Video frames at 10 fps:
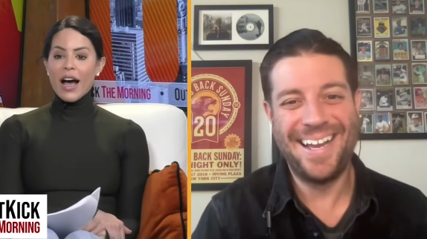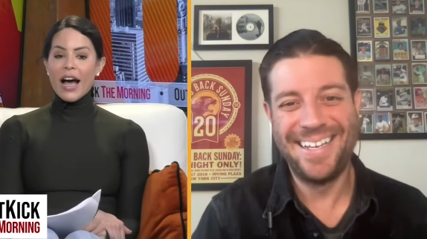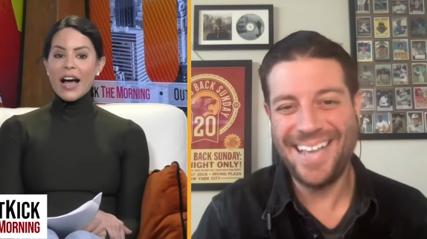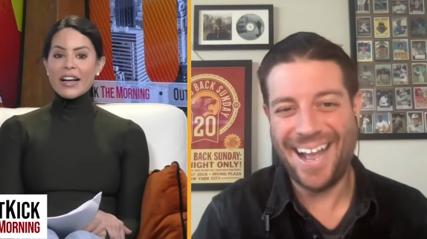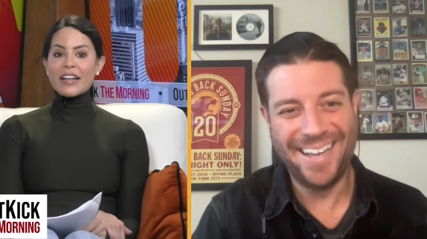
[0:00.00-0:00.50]

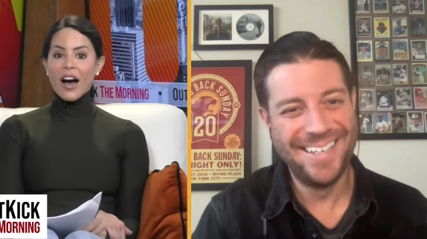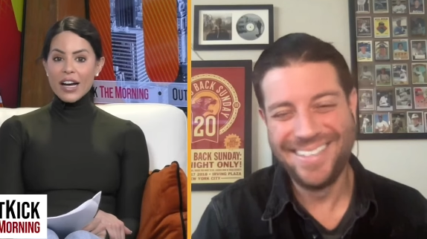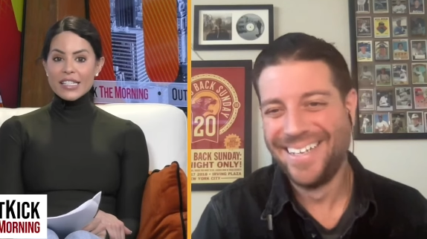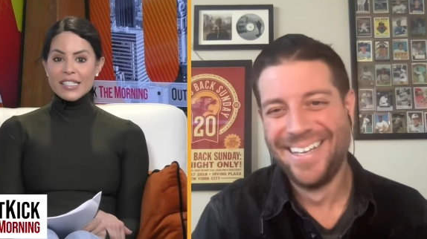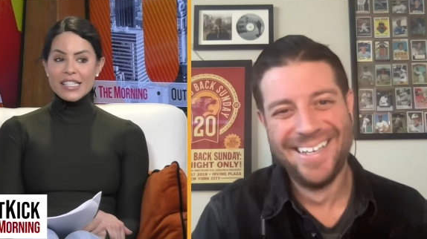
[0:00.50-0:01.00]
Speaker 1: Uh,
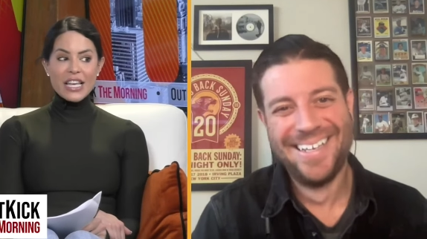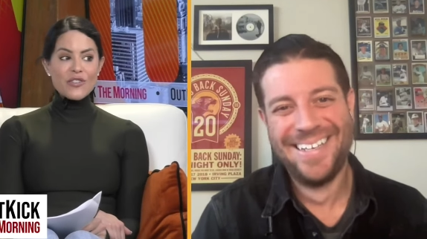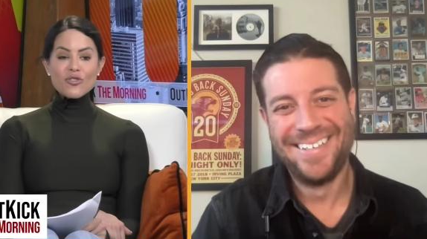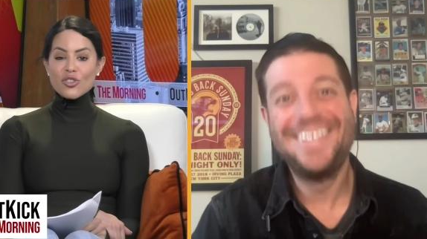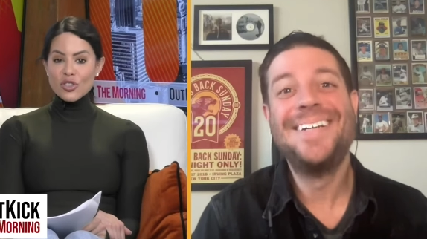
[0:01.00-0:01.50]
Guns, thank
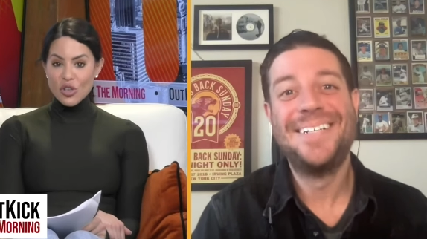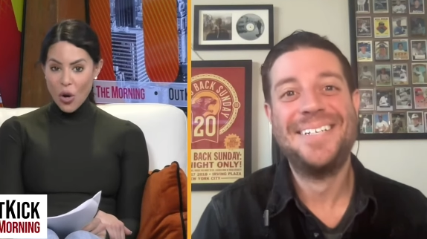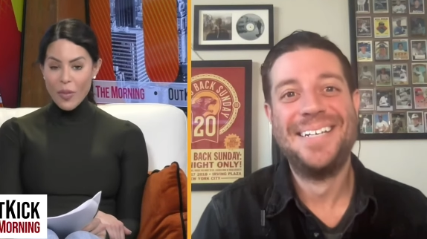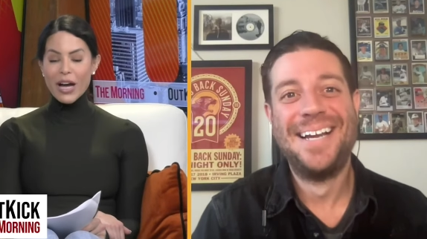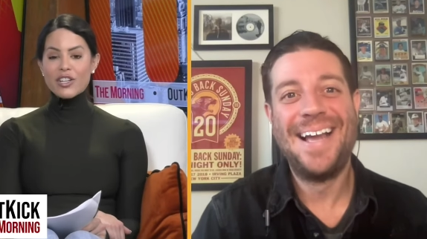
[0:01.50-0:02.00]
you
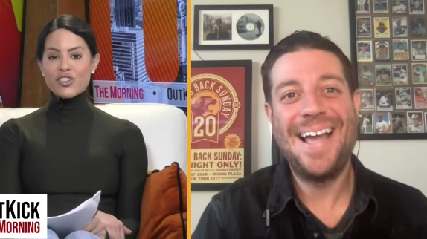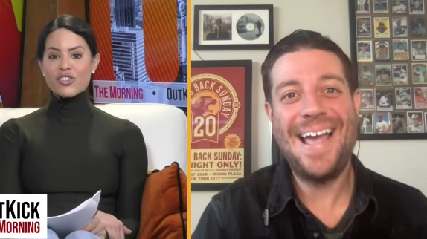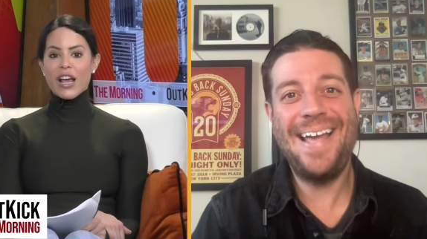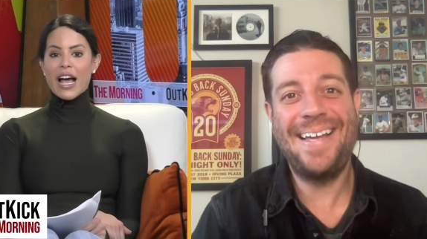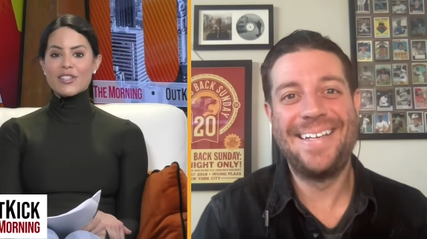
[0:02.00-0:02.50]
so much,
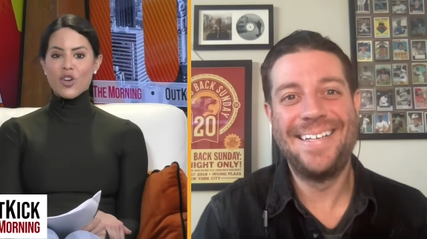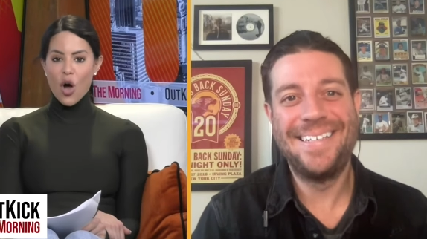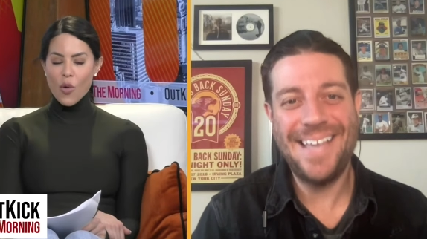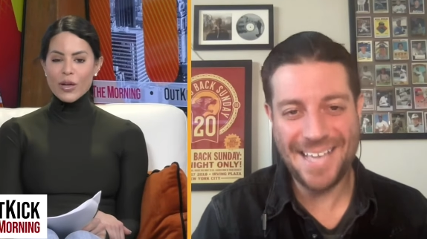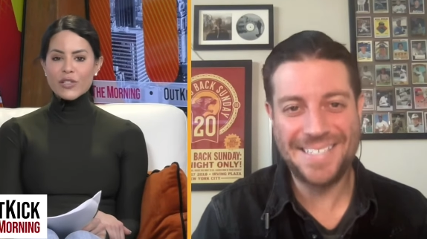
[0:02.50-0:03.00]
hey, as
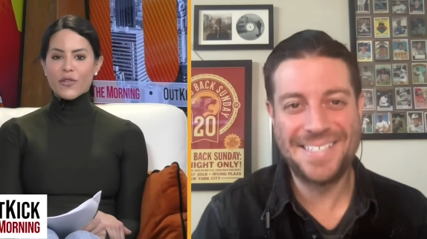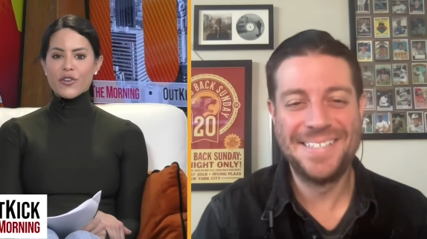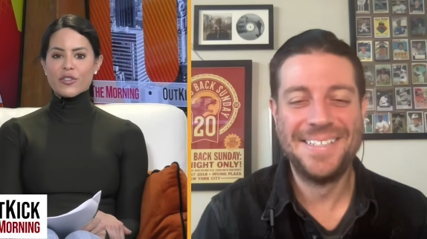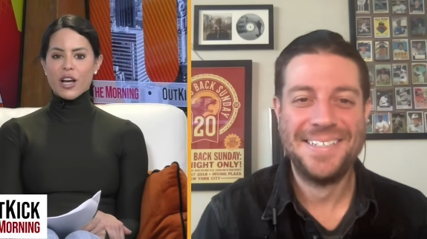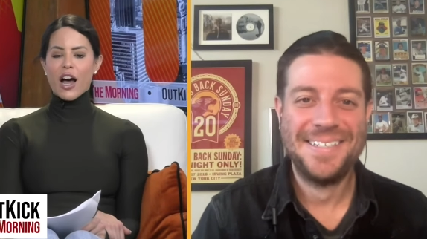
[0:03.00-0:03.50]
always, yes. for
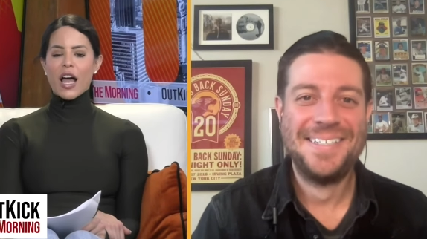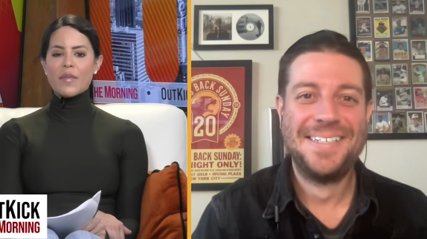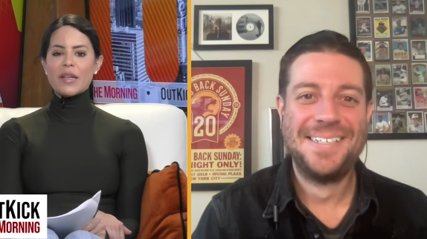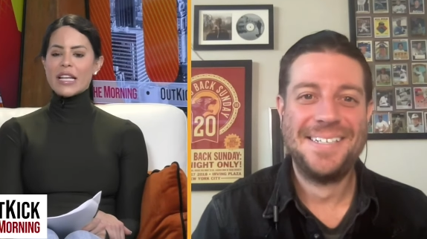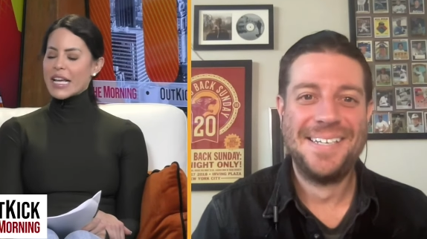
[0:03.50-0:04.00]
your
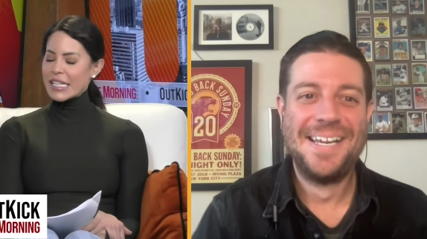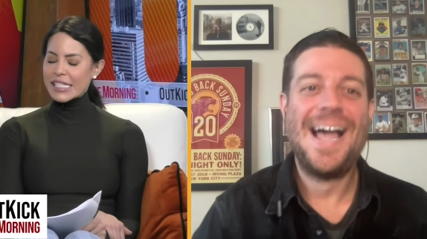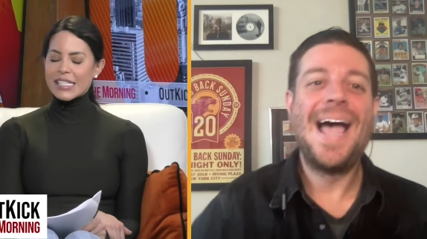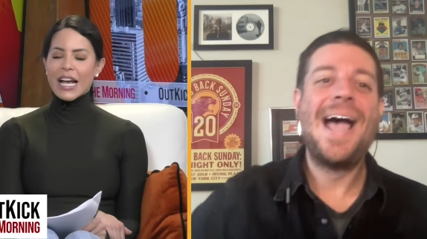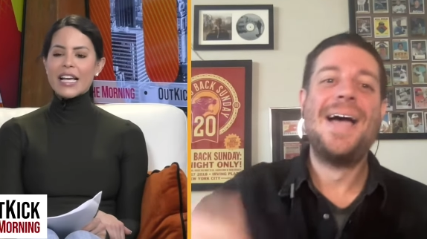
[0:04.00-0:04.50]
time and
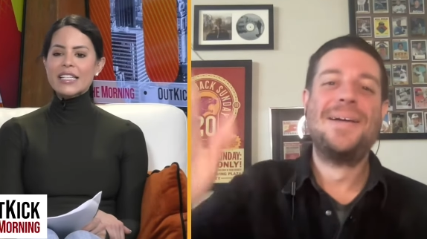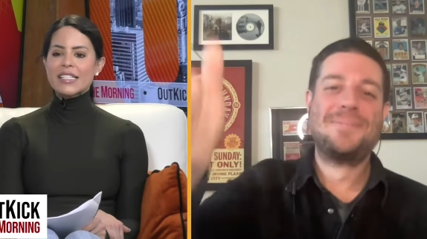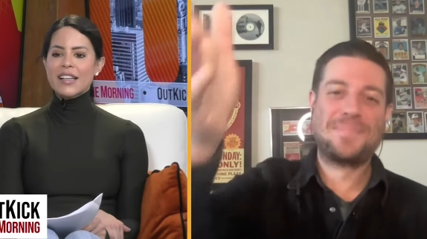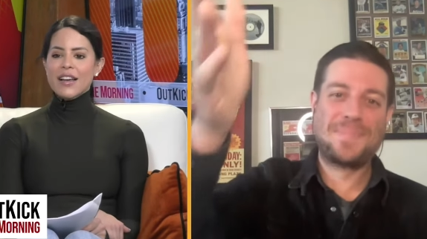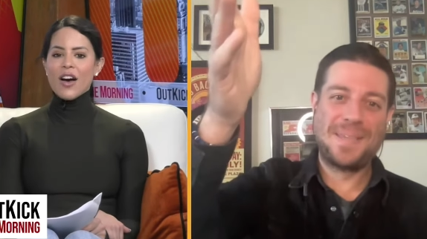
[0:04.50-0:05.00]

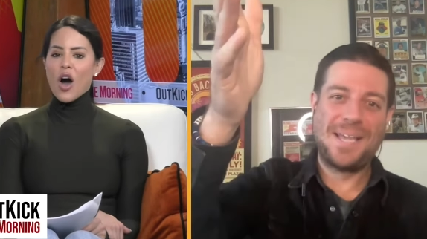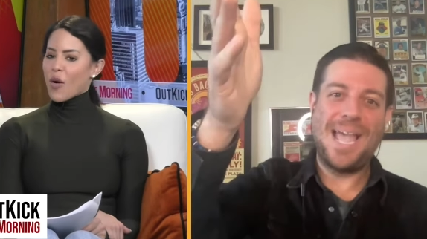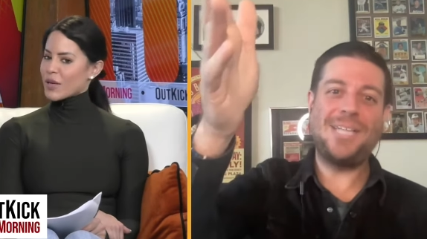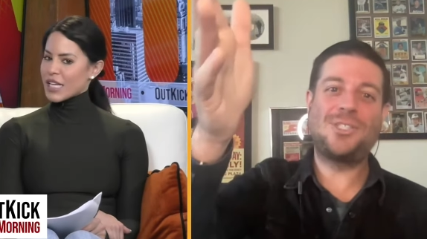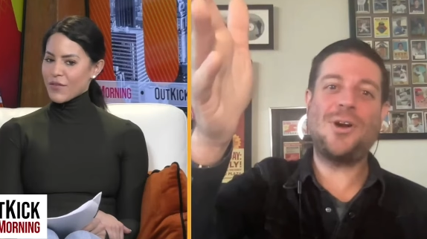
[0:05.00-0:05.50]
insight.
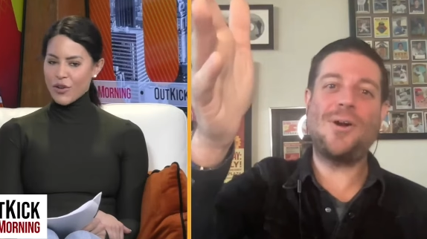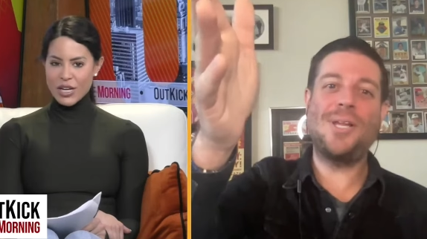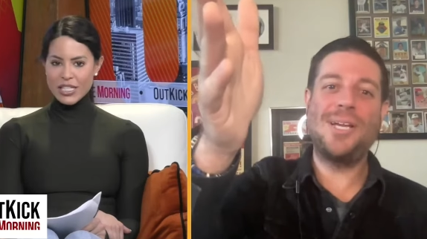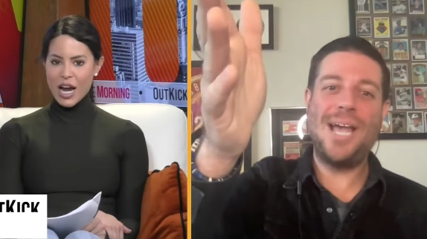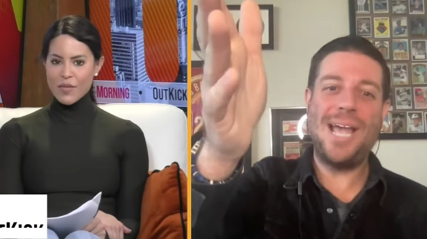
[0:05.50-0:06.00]
Always hey, have Charly. a
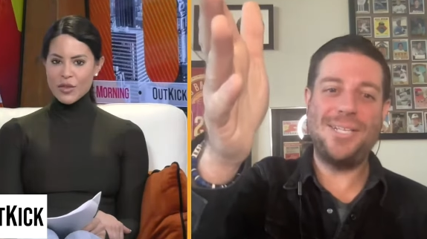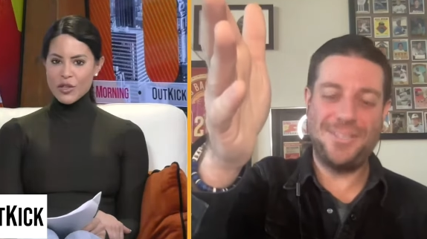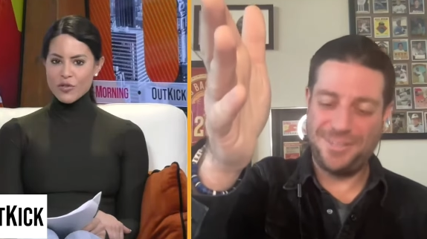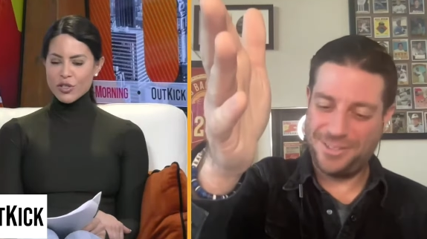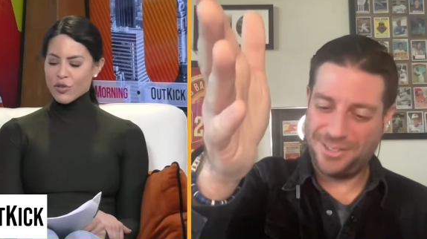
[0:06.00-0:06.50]
great time hey. with
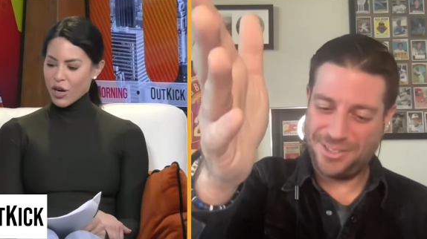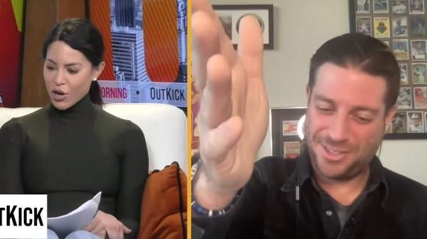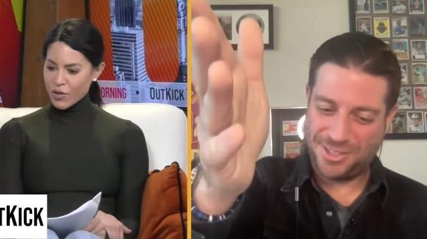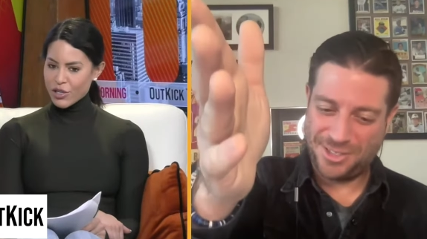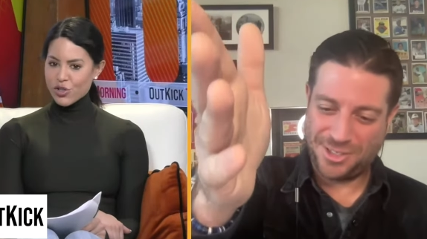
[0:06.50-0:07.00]
you. So
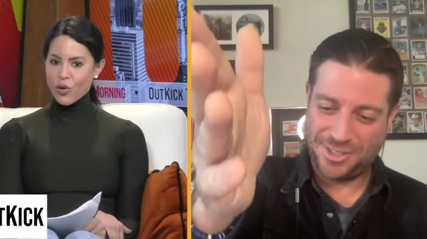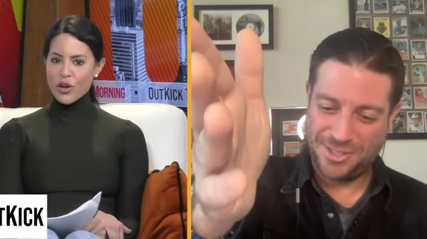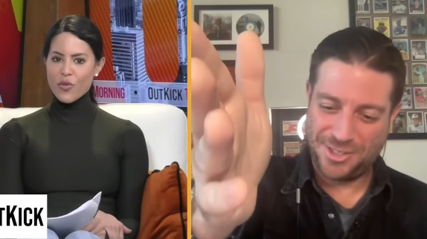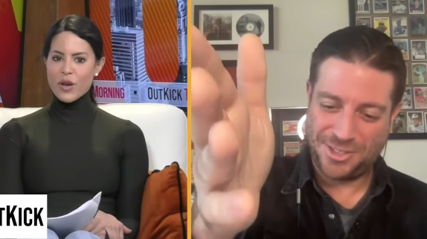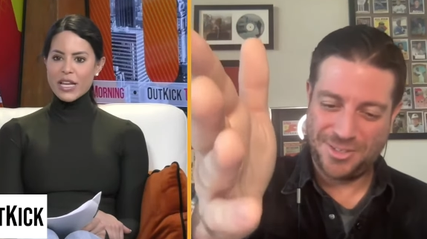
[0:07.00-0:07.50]
go enjoy
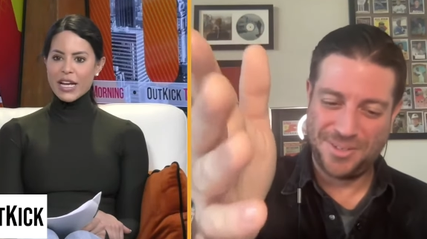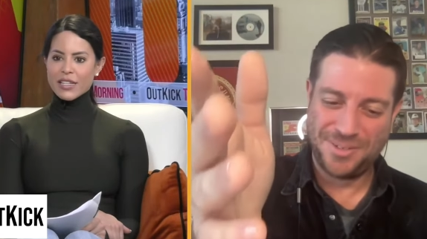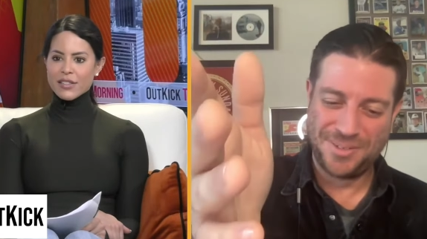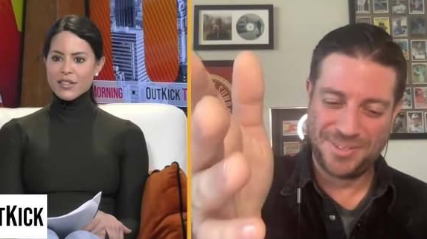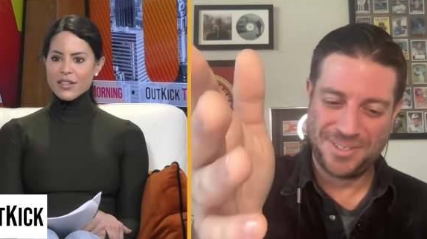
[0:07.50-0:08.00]
your
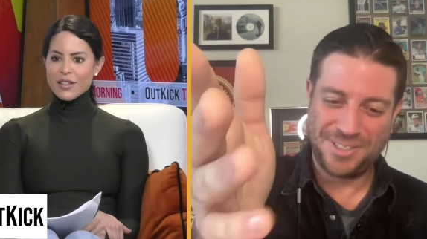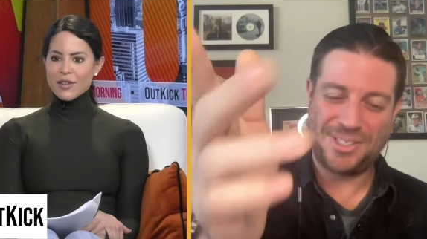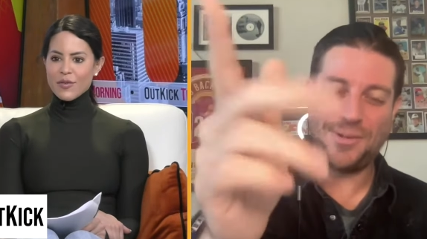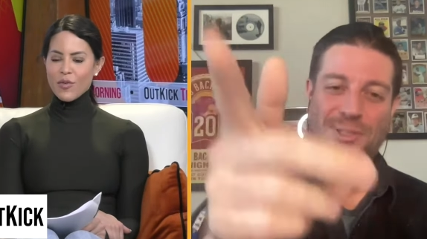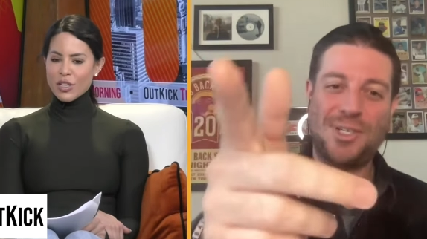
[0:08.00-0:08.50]
weekend.
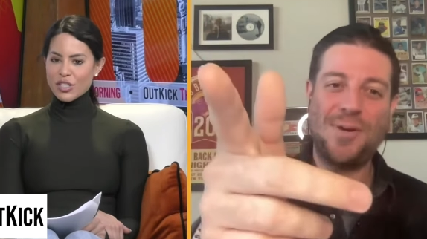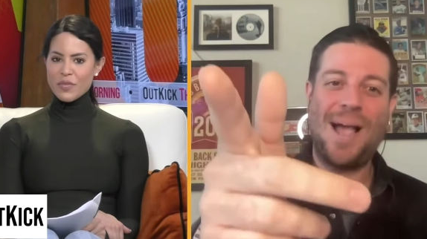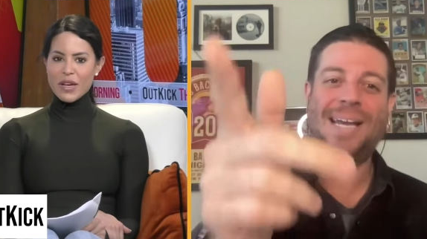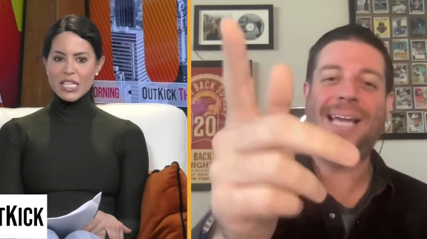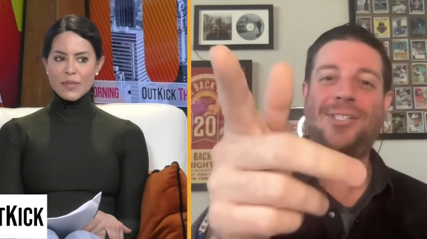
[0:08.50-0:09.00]
You watch too. some
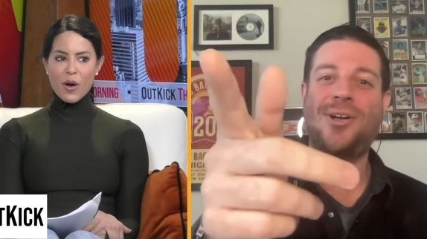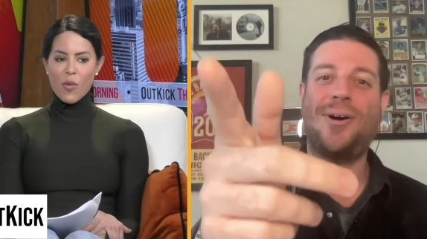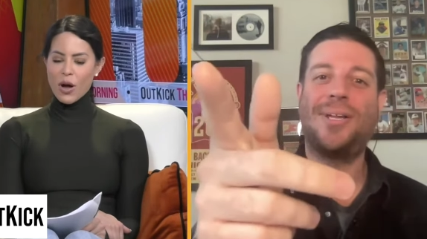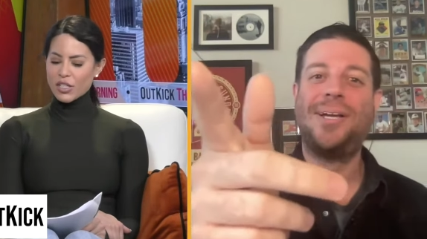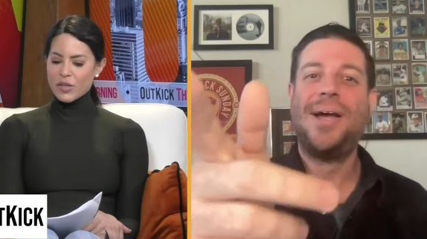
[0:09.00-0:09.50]
and baseball,
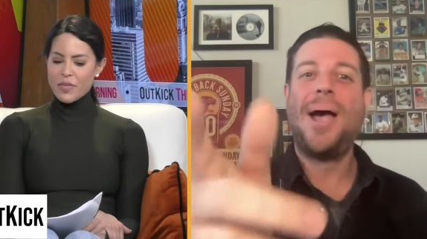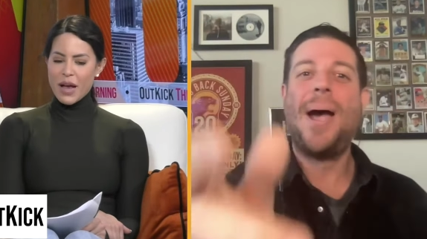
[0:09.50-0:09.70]
hey, watch some